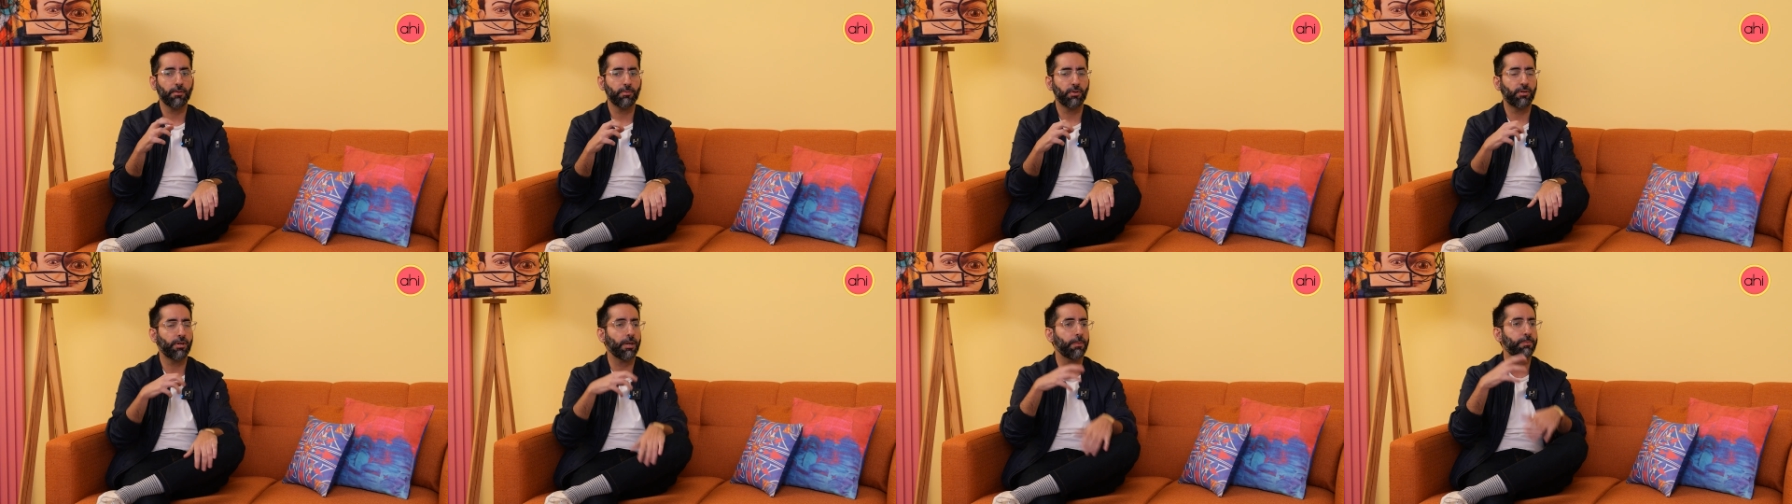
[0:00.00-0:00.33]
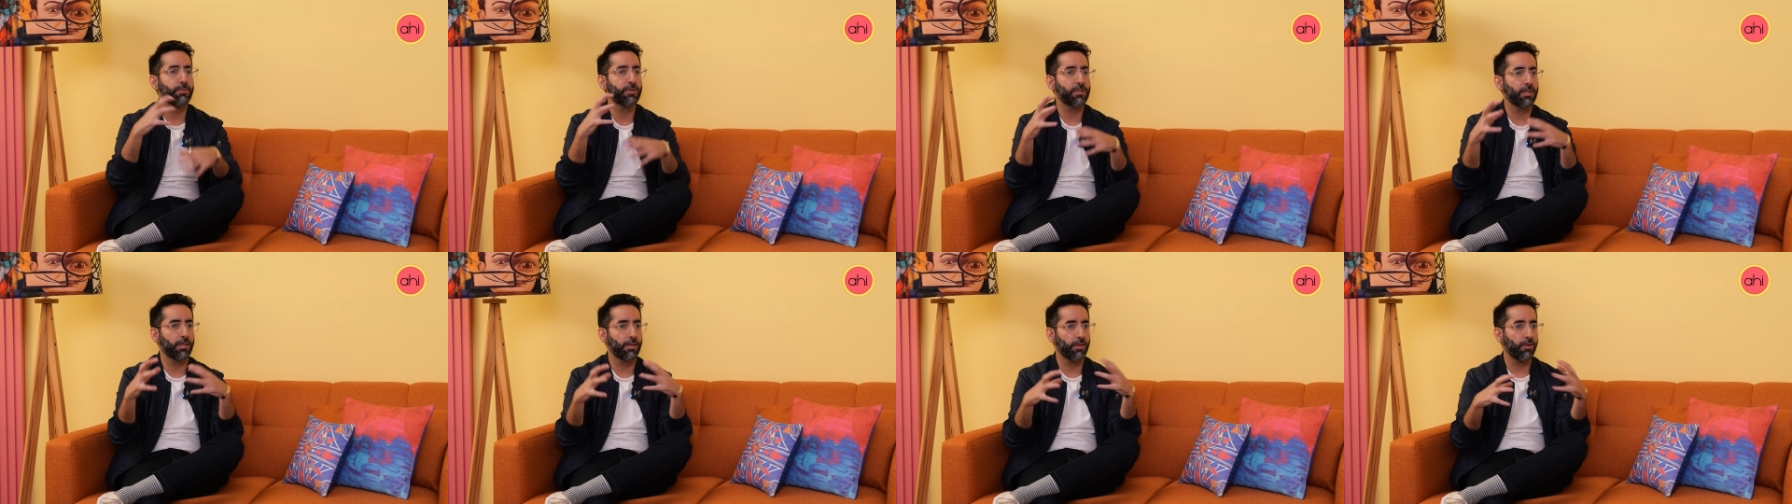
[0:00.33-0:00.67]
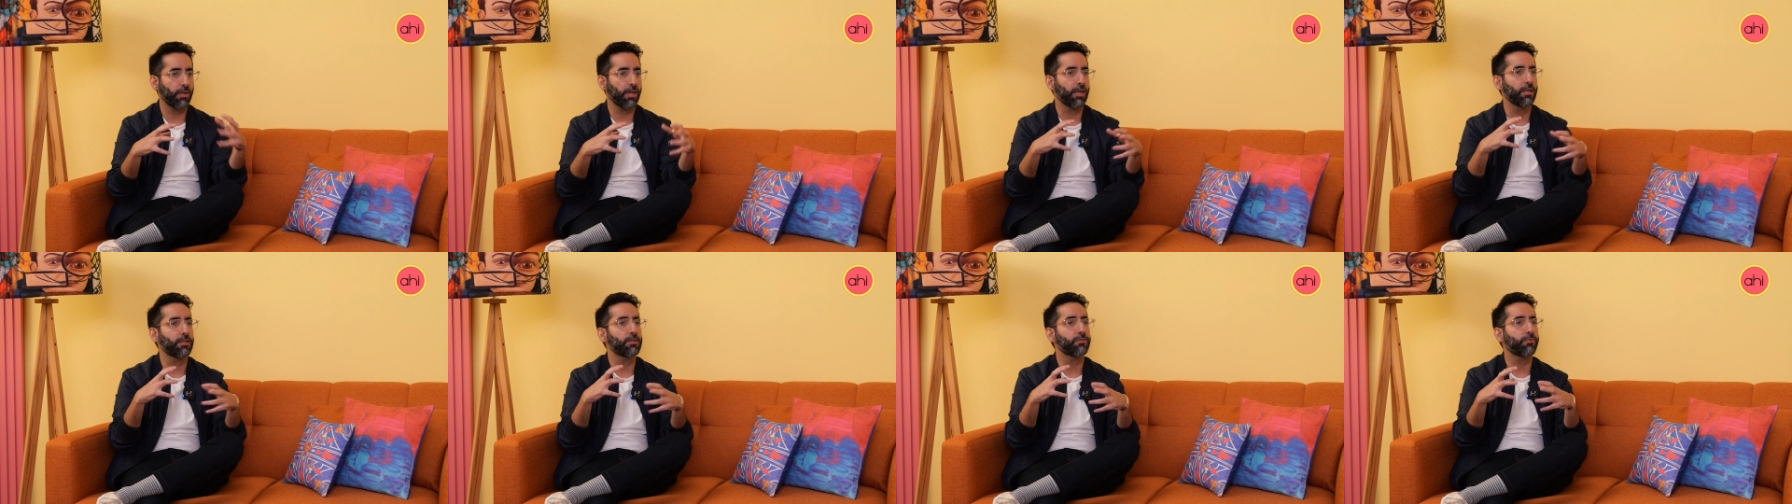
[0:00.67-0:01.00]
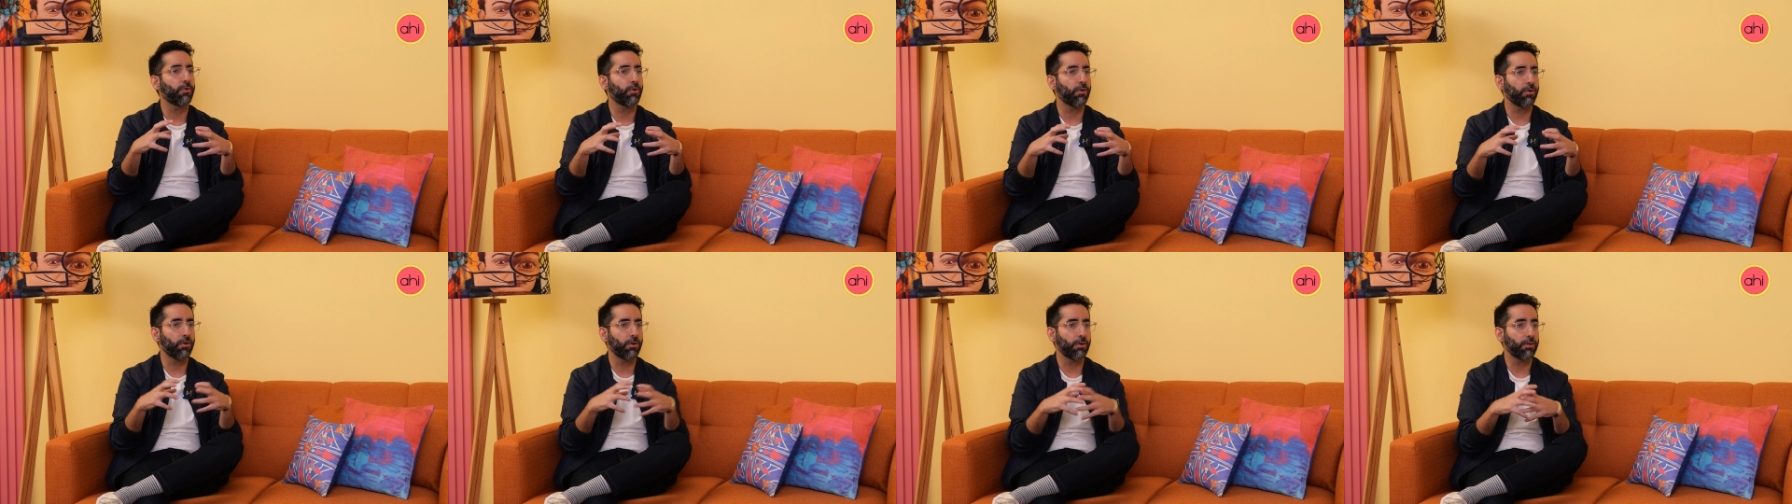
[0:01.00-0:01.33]
grips and things
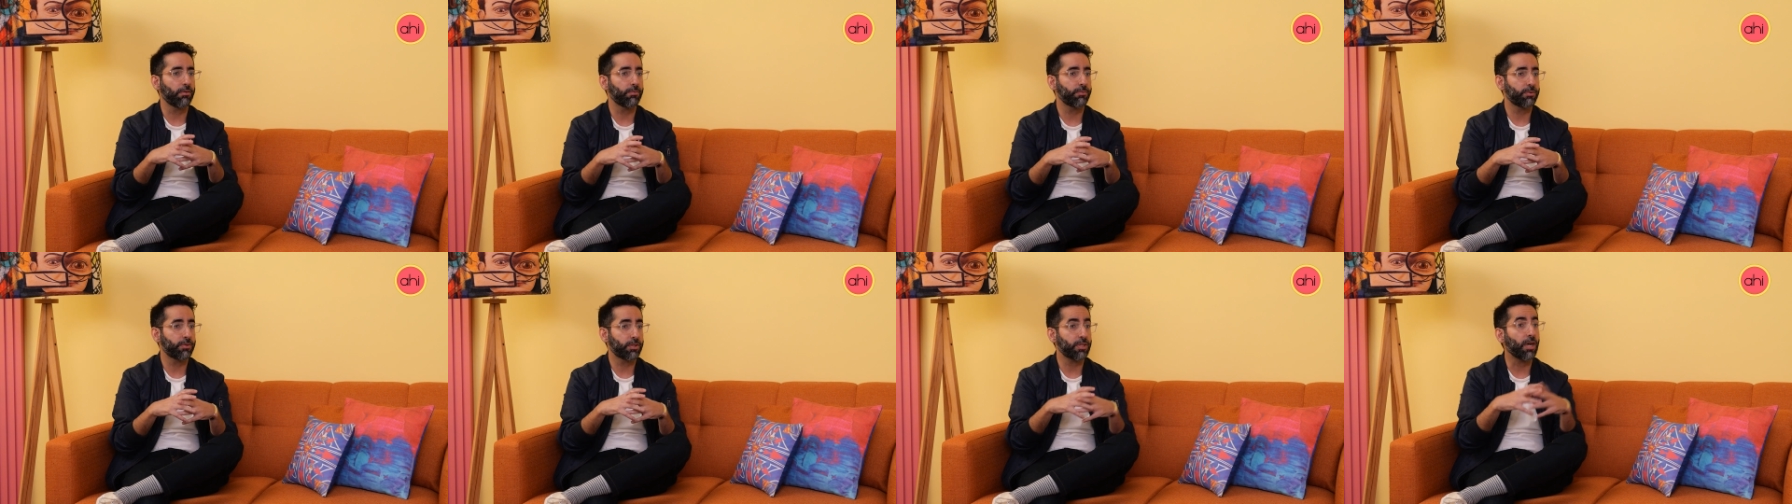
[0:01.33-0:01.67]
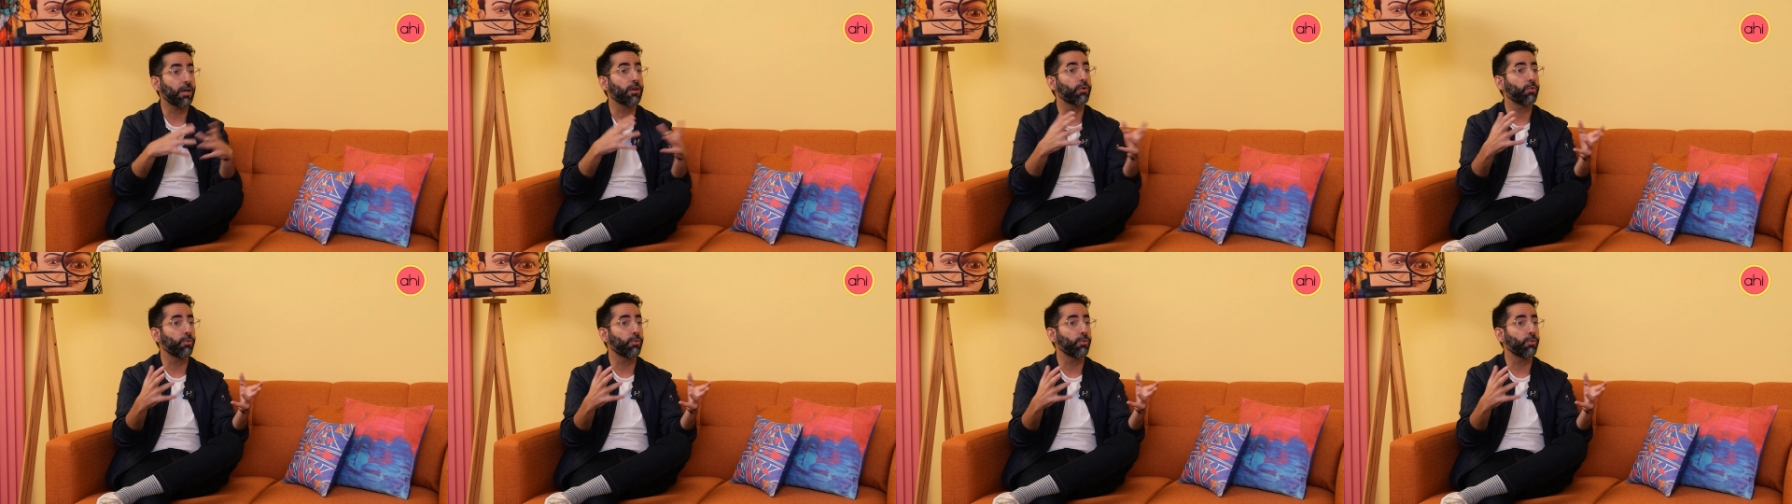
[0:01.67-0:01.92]
for stunt